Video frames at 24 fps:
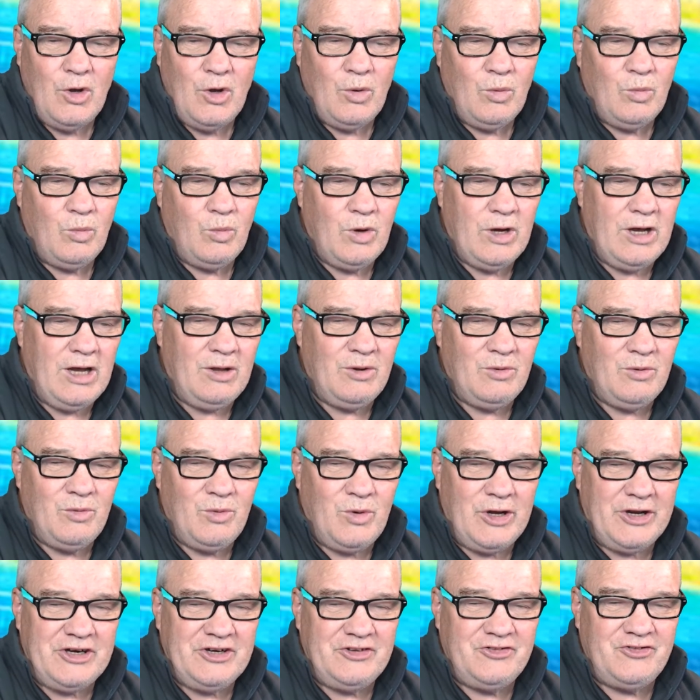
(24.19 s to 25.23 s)
Well,
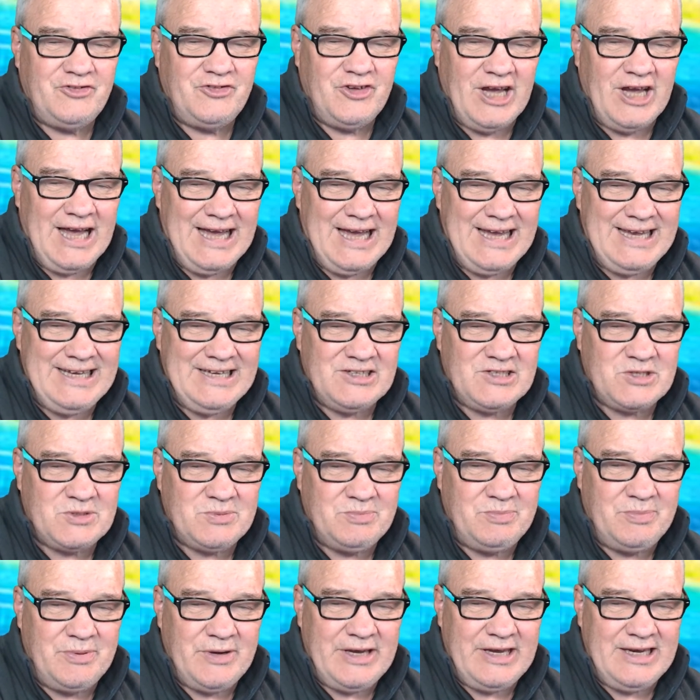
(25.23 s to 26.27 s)
what a day it's
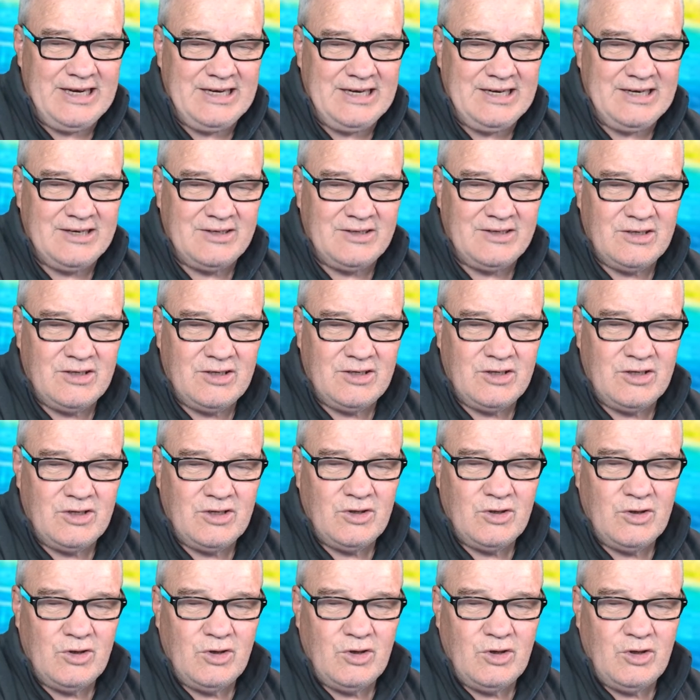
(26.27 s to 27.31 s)
been.
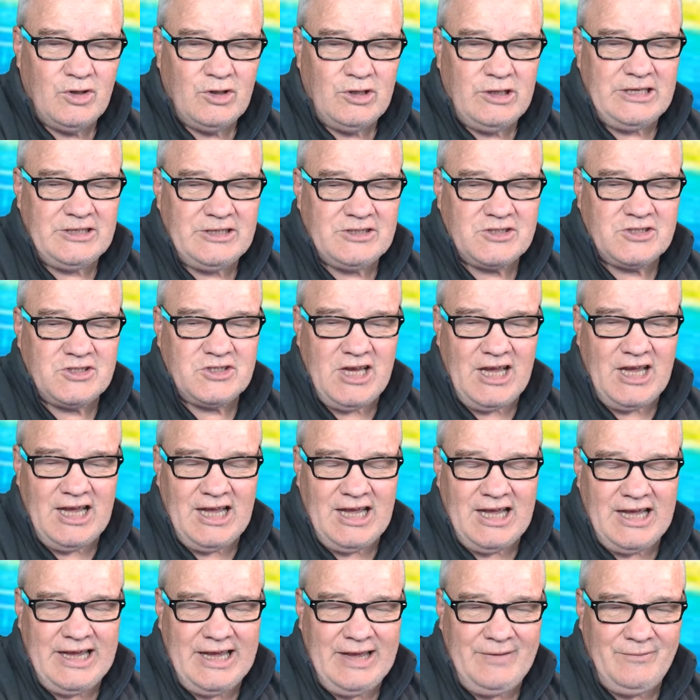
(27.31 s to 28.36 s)
Let's
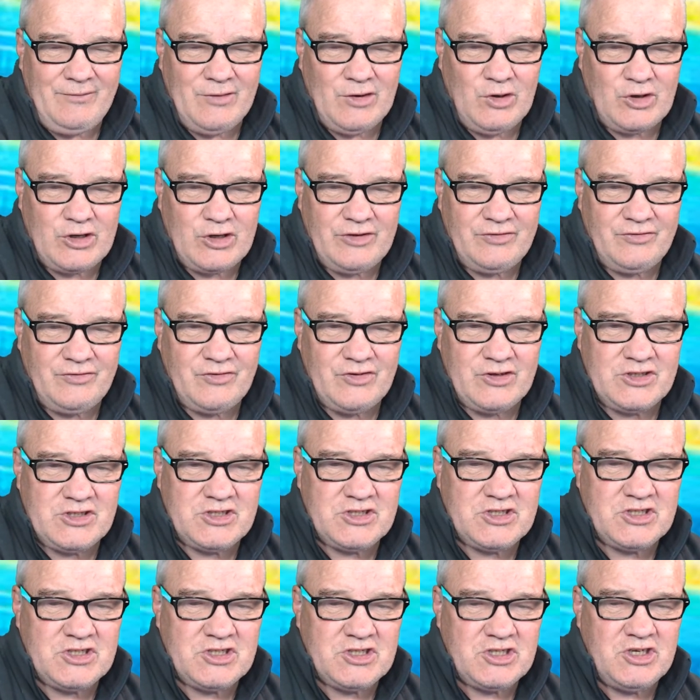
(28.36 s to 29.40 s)
have a look at the
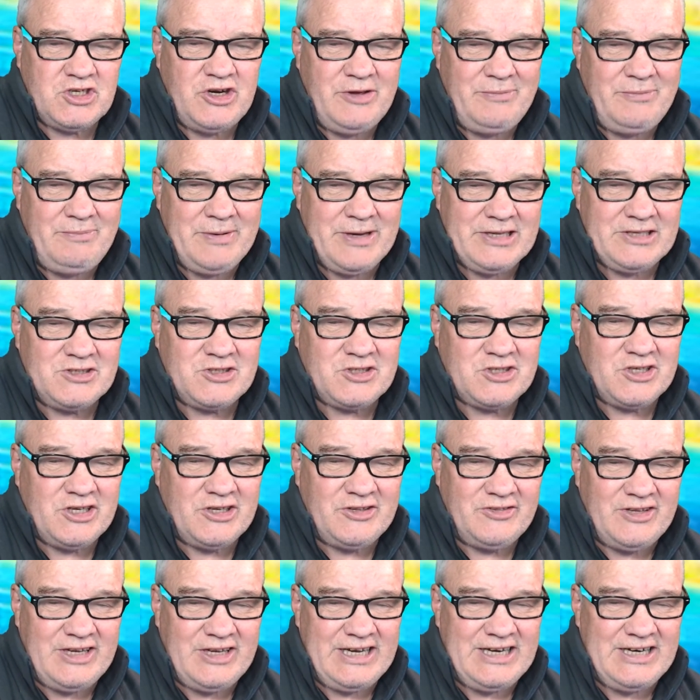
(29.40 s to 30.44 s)
snippets and
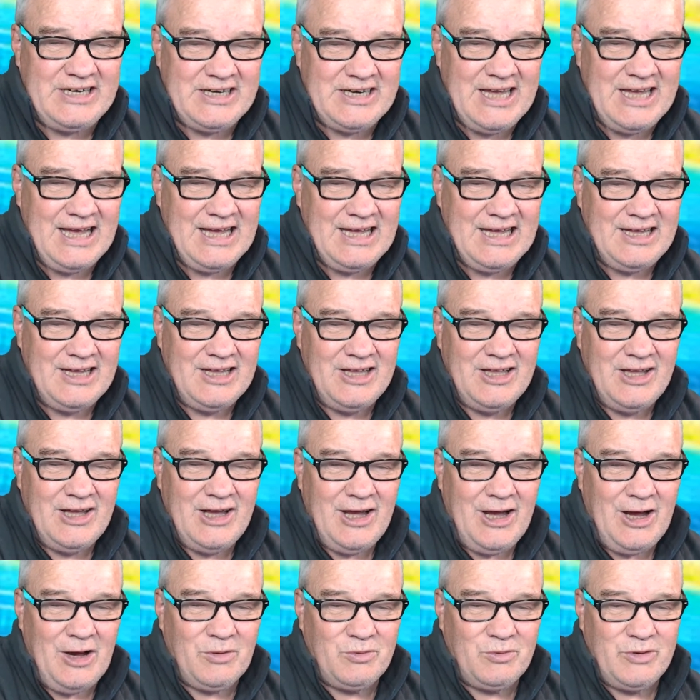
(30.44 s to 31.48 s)
then
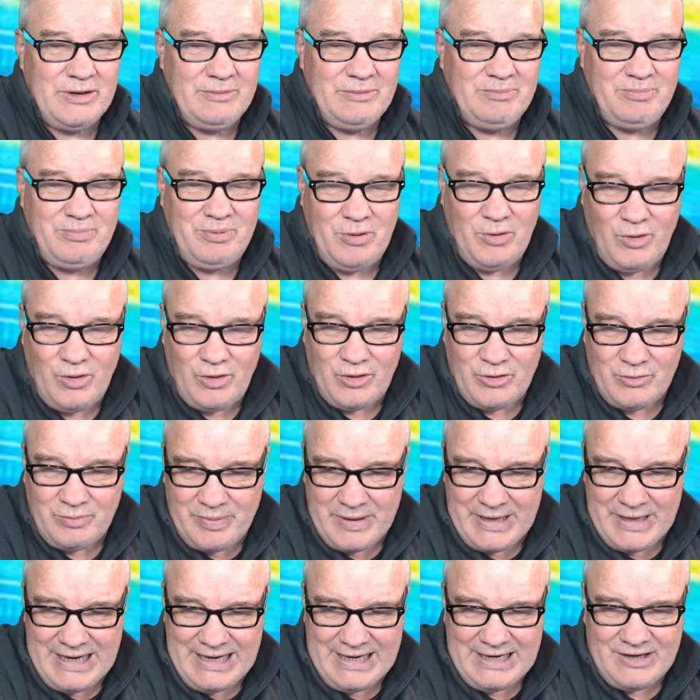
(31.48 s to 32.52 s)
I'll report
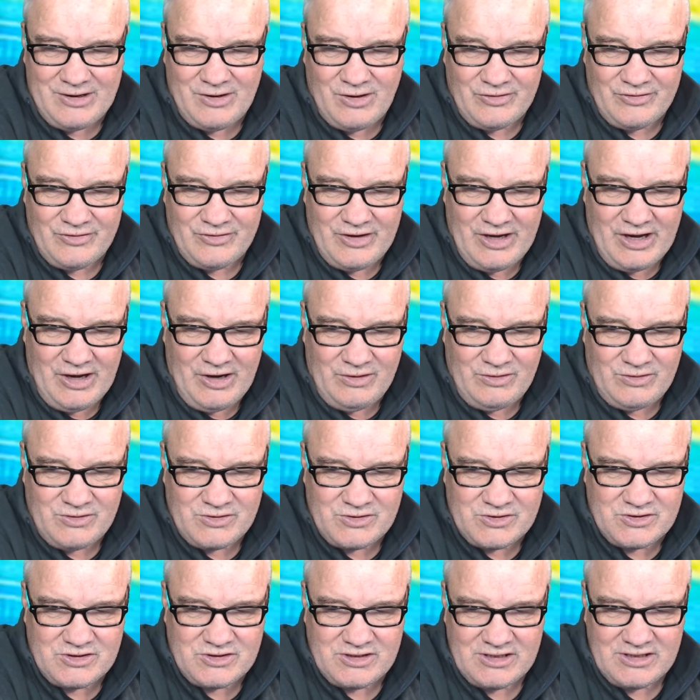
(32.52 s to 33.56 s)
back on
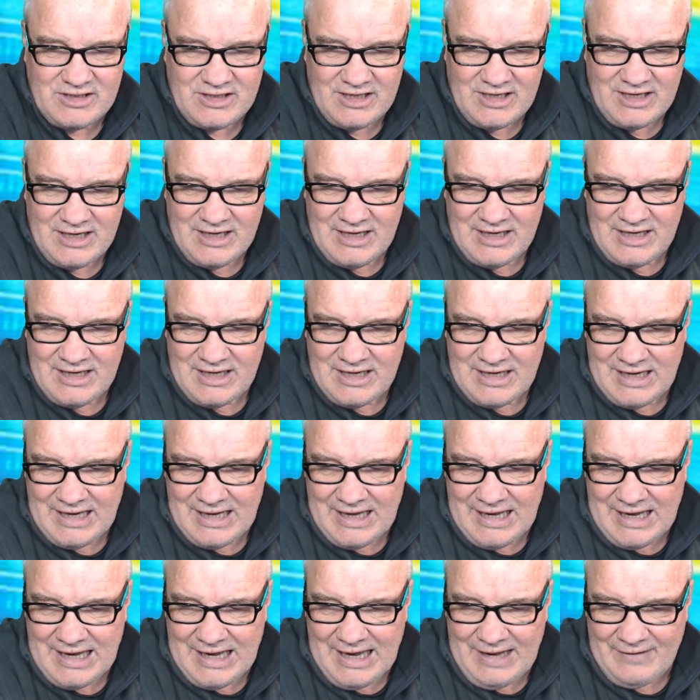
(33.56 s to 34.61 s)
those
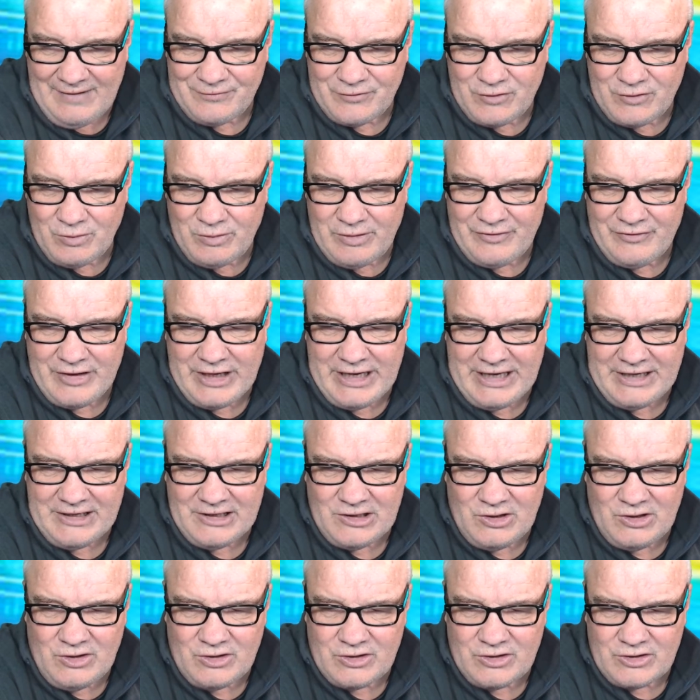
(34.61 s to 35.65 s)
after we've had a
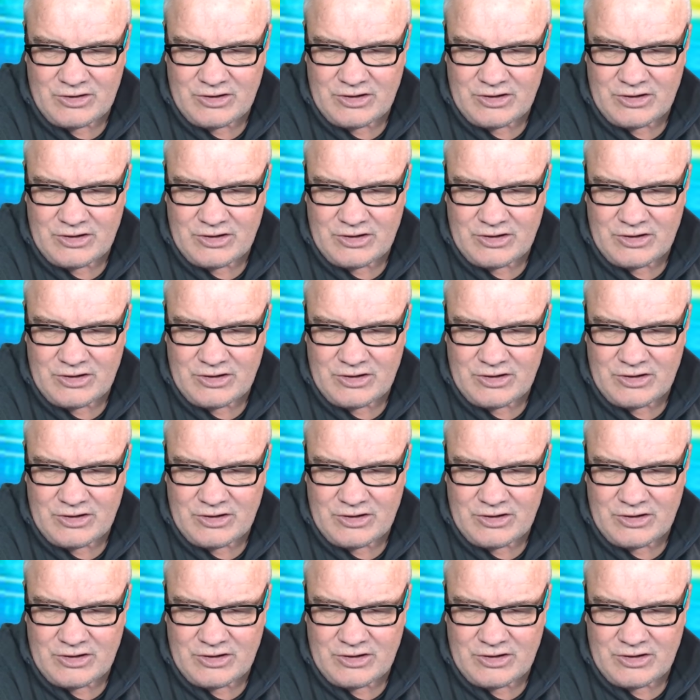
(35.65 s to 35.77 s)
look.